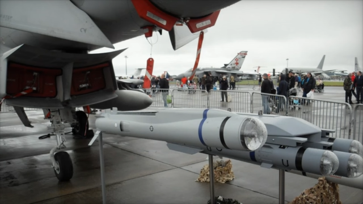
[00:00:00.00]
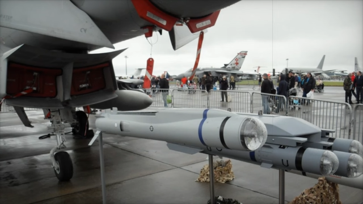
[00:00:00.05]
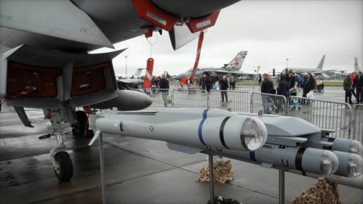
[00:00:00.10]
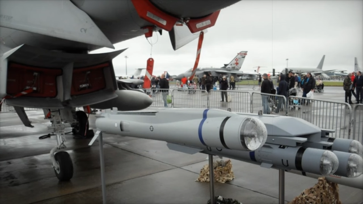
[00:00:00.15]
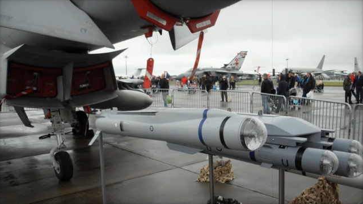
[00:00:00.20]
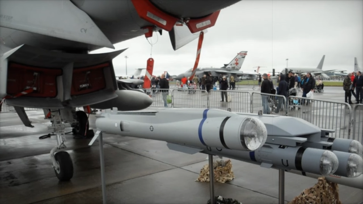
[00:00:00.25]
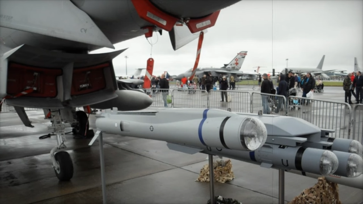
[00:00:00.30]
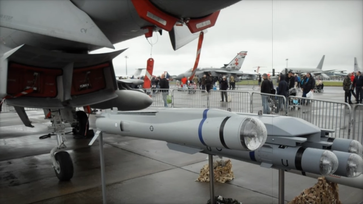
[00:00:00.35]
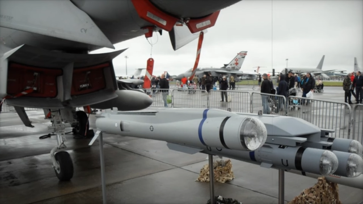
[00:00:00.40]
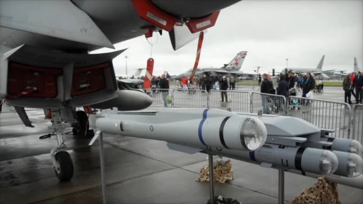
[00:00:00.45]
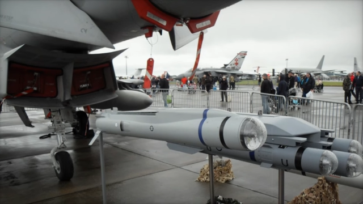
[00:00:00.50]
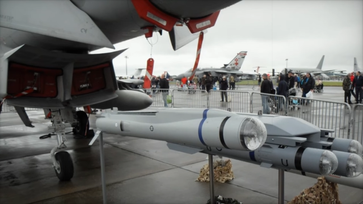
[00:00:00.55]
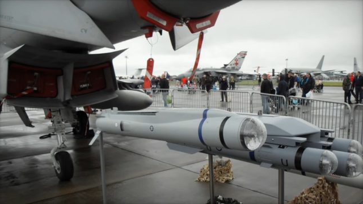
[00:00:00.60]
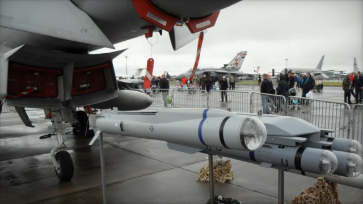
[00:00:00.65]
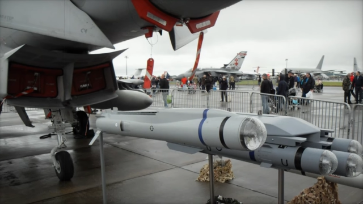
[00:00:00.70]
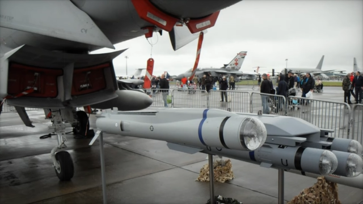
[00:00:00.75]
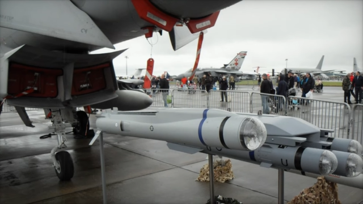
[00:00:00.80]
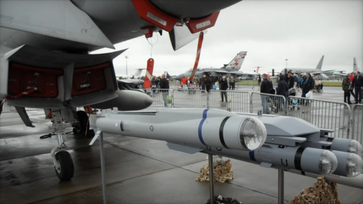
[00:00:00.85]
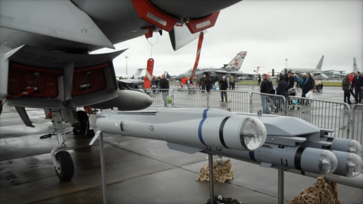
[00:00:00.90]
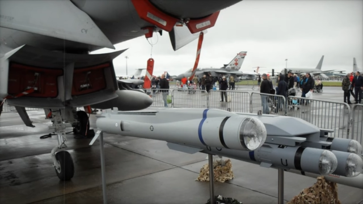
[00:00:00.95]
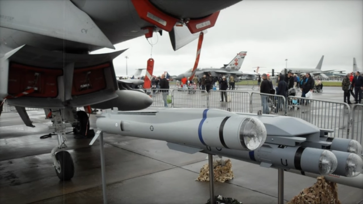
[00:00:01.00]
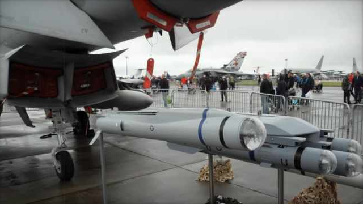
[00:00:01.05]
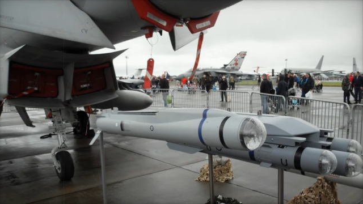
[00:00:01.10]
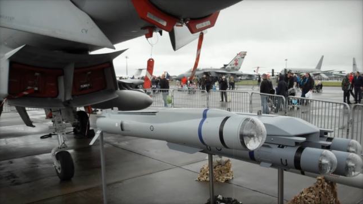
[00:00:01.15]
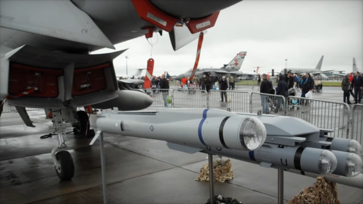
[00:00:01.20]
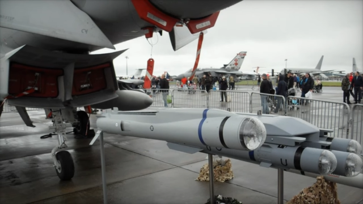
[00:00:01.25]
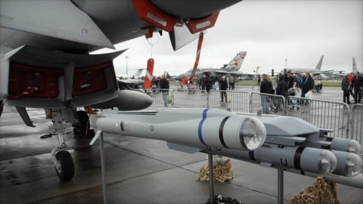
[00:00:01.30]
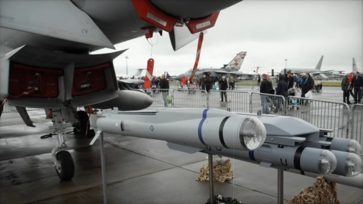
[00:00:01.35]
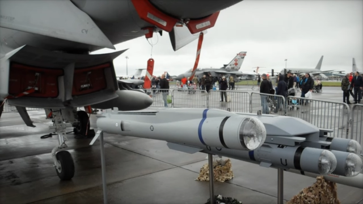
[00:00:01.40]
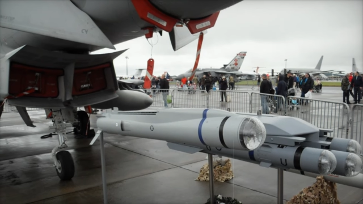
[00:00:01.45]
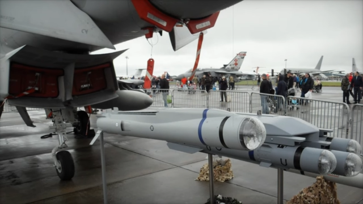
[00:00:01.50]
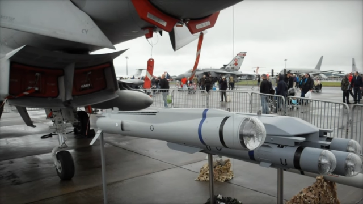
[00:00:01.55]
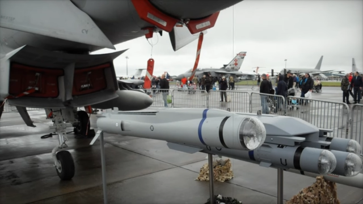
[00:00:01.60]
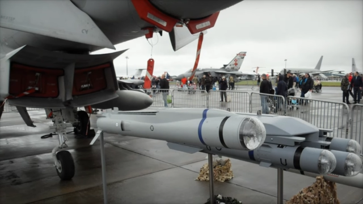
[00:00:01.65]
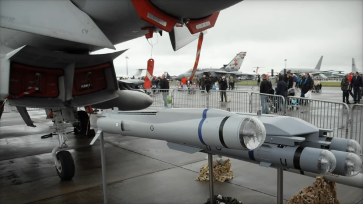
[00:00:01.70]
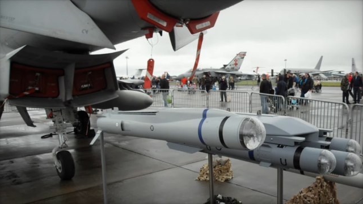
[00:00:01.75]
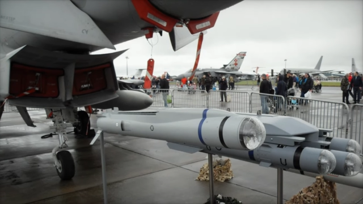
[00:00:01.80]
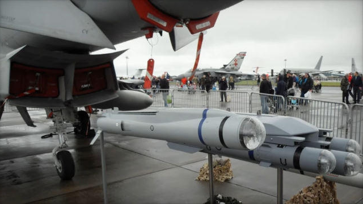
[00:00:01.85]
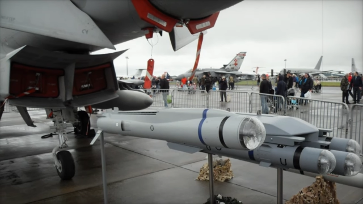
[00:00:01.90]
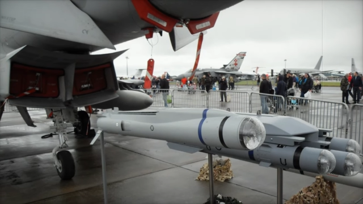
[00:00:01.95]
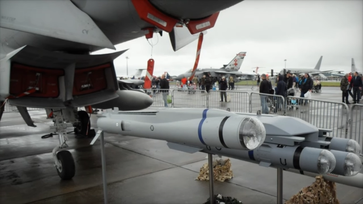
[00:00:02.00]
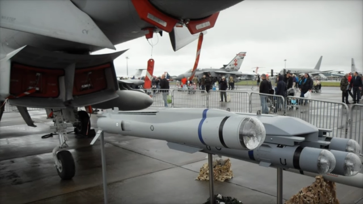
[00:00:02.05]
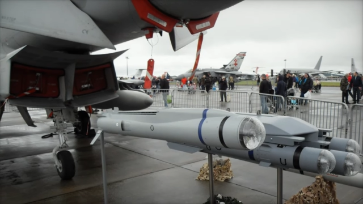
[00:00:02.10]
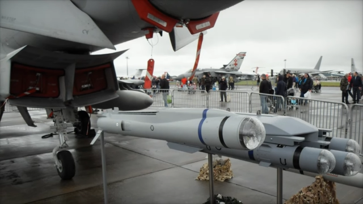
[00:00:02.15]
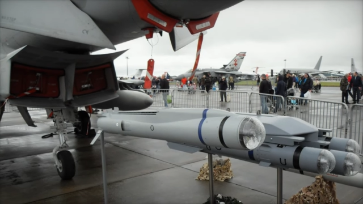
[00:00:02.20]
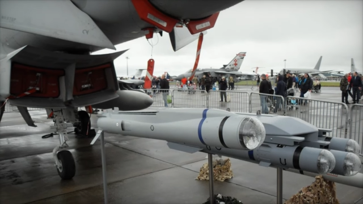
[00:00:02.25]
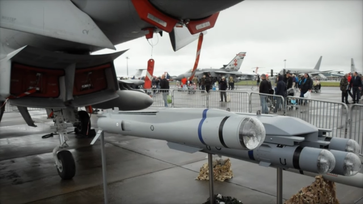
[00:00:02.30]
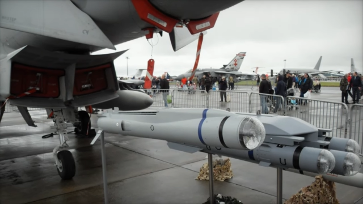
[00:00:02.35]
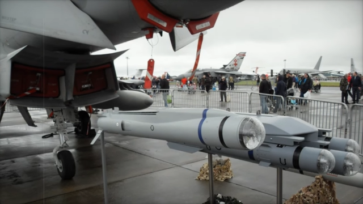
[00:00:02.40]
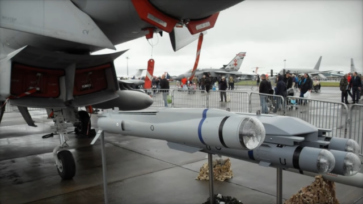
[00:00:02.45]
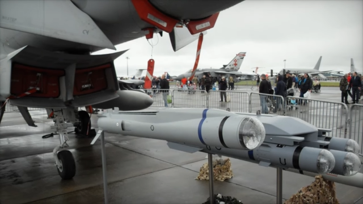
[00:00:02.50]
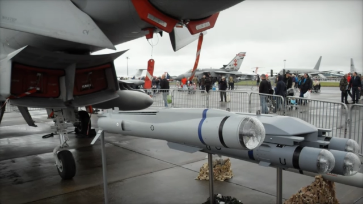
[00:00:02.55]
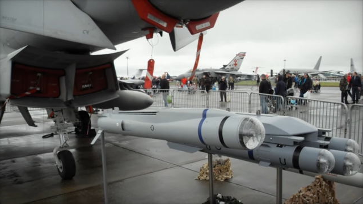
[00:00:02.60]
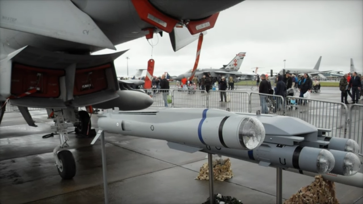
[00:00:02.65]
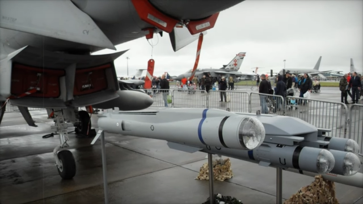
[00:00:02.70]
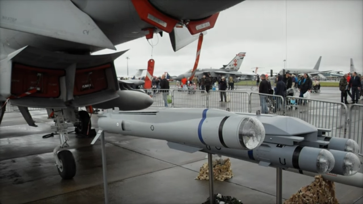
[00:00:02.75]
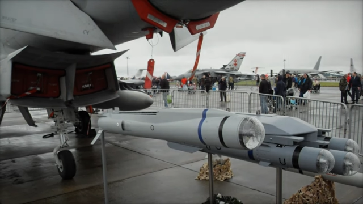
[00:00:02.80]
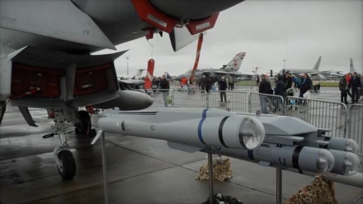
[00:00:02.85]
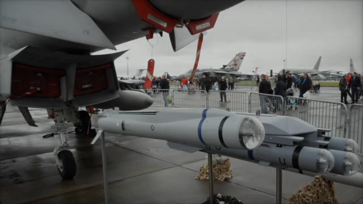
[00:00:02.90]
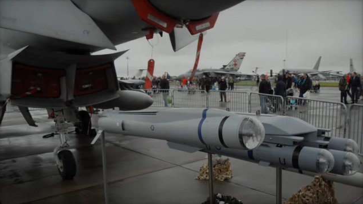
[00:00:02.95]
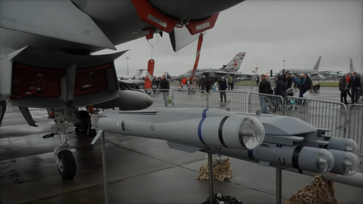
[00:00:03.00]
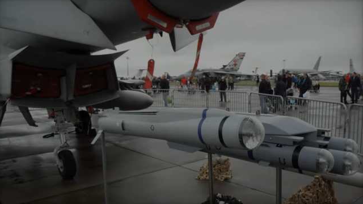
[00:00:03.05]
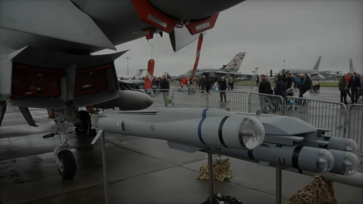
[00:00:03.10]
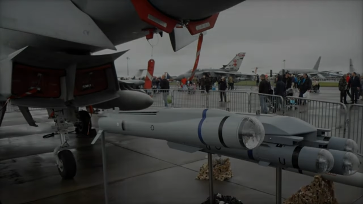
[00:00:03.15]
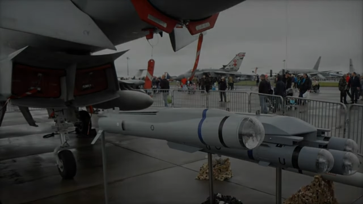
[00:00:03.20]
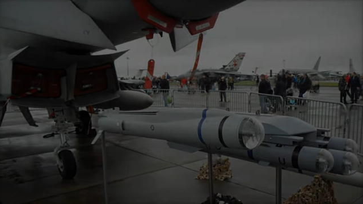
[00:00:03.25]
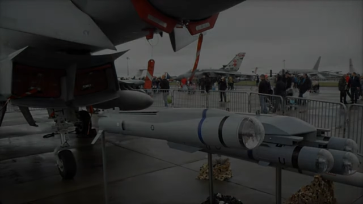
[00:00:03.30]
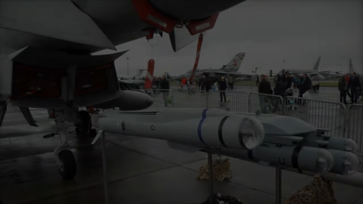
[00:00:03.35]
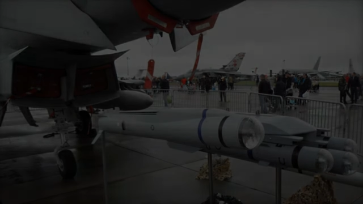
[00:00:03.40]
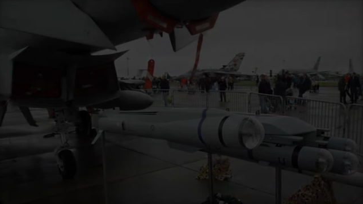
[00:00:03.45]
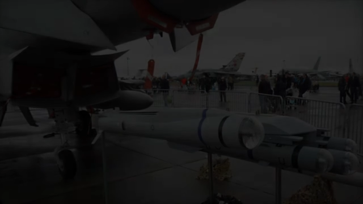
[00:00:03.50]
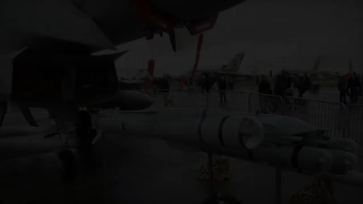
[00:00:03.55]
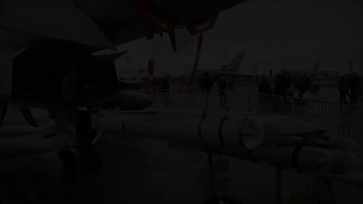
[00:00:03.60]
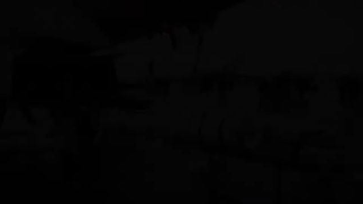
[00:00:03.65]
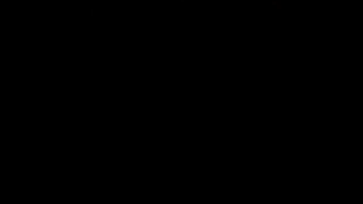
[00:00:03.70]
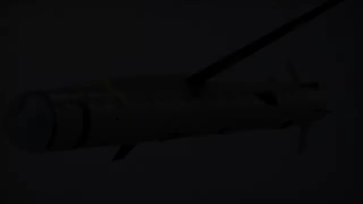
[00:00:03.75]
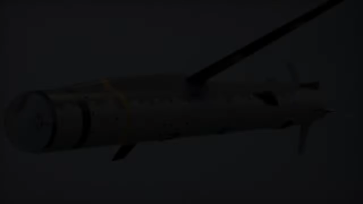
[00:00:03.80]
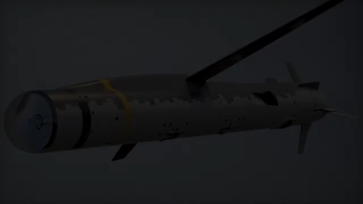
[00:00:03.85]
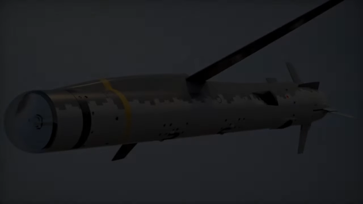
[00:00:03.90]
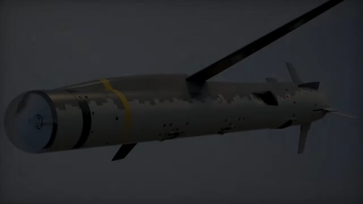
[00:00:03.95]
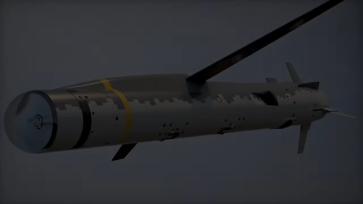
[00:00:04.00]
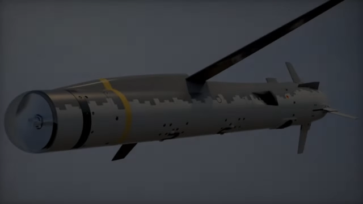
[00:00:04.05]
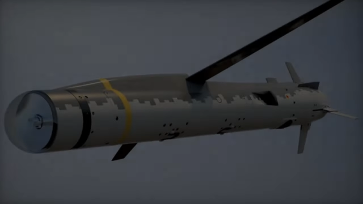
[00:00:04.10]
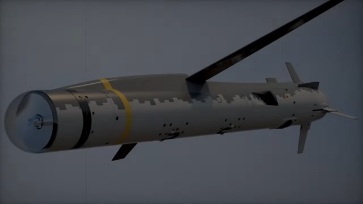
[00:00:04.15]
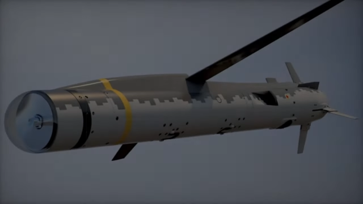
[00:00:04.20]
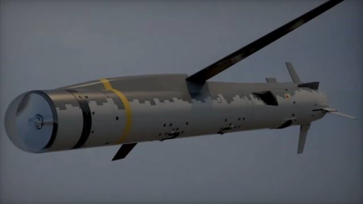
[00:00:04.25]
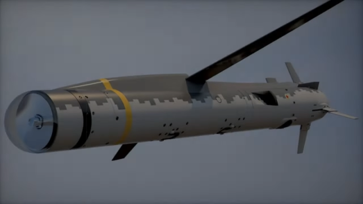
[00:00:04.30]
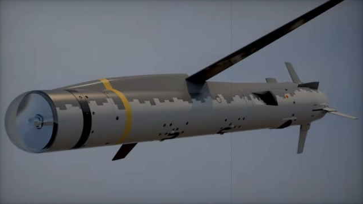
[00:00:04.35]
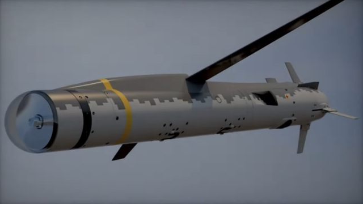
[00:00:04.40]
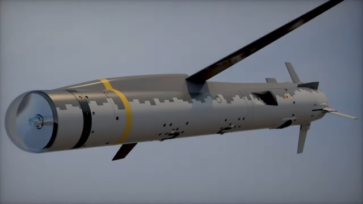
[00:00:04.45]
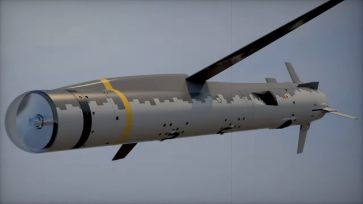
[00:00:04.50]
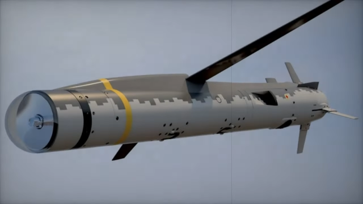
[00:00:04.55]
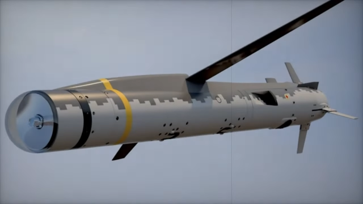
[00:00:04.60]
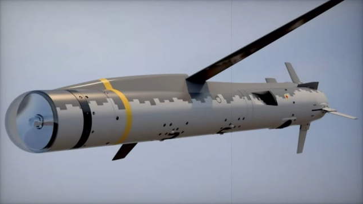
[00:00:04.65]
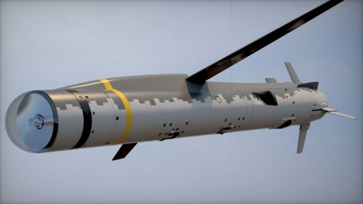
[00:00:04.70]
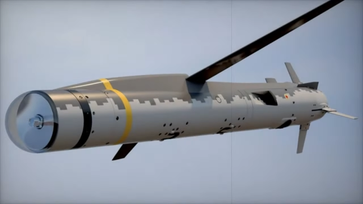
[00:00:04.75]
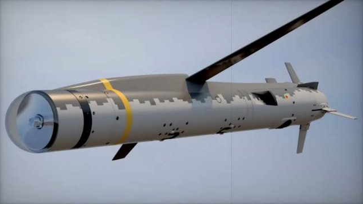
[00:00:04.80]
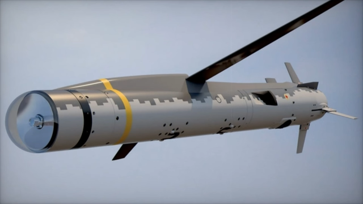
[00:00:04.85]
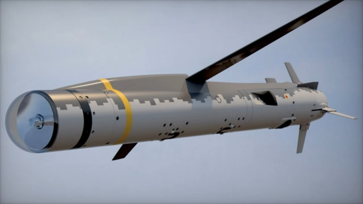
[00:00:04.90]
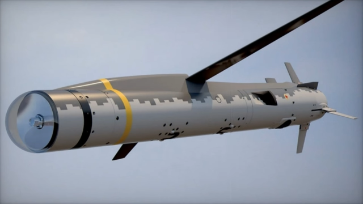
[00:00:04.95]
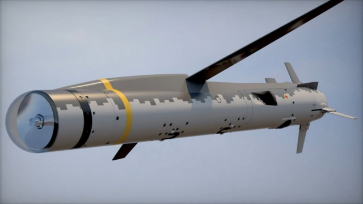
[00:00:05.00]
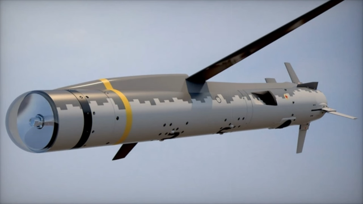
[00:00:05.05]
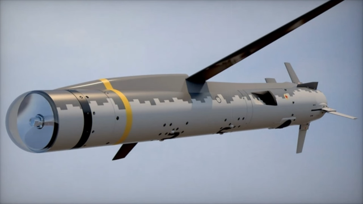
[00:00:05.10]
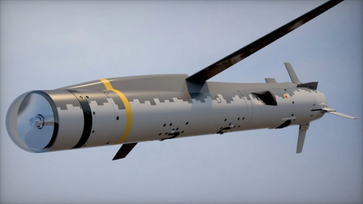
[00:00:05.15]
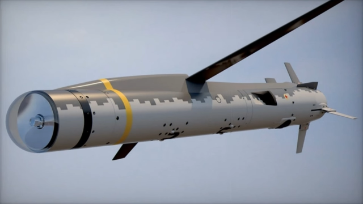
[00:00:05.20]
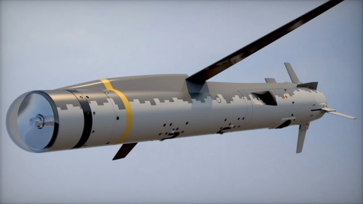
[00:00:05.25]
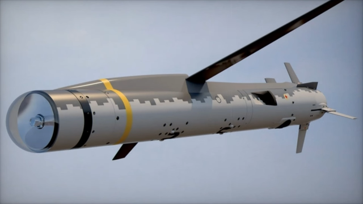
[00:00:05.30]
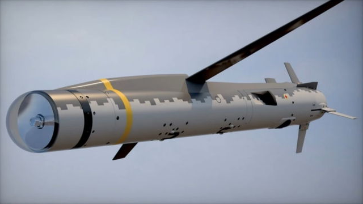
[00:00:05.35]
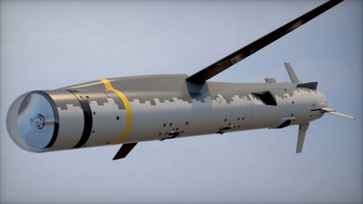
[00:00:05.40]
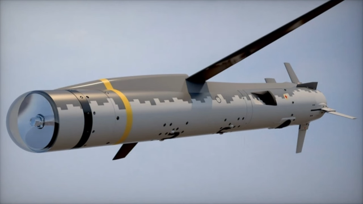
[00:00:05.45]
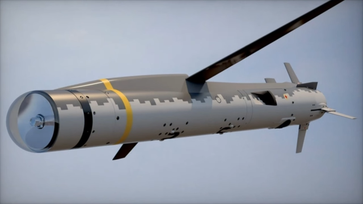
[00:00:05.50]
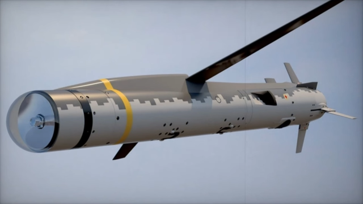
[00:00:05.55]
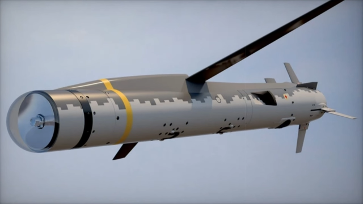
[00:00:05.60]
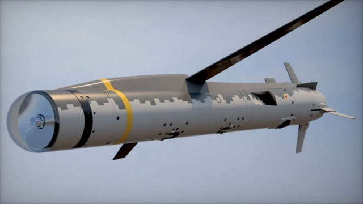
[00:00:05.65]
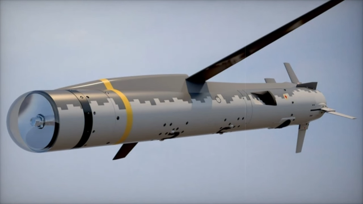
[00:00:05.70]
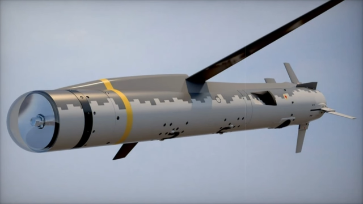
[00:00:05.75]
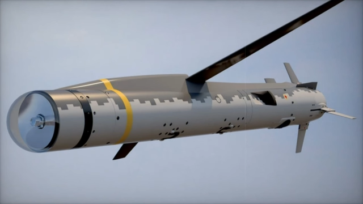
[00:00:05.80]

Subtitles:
[unreadable: no face in view]